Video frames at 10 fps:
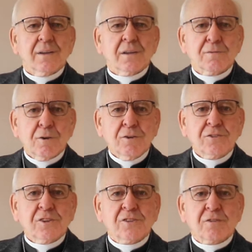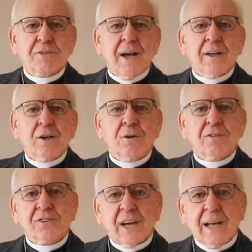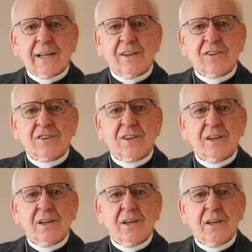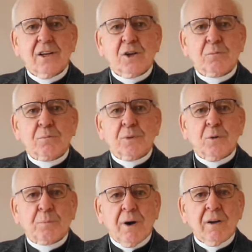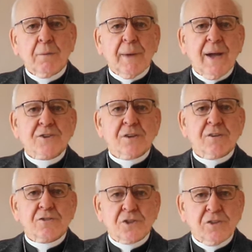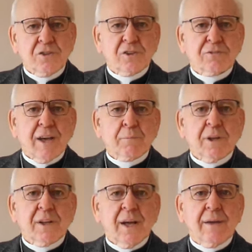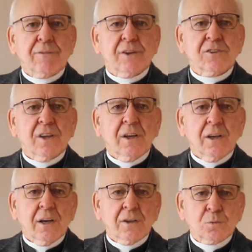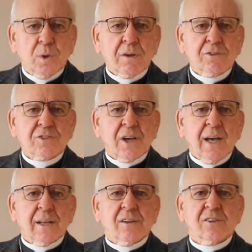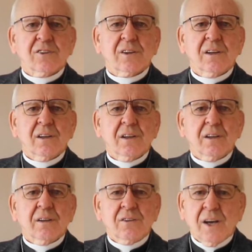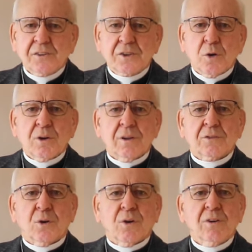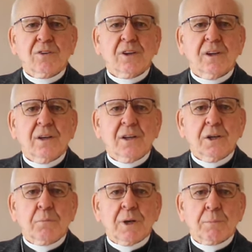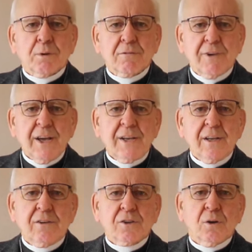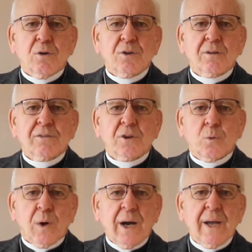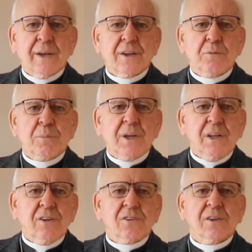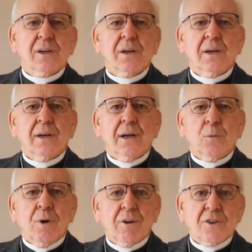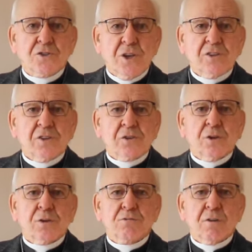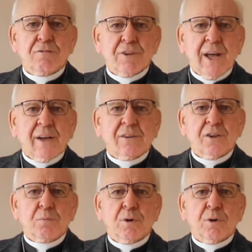The first is the value of silence. Pope Paul imagined Jesus' family life as one of silence. Not total, of course, but a pervading tone of quiet and peace, wherein Jesus could reflect and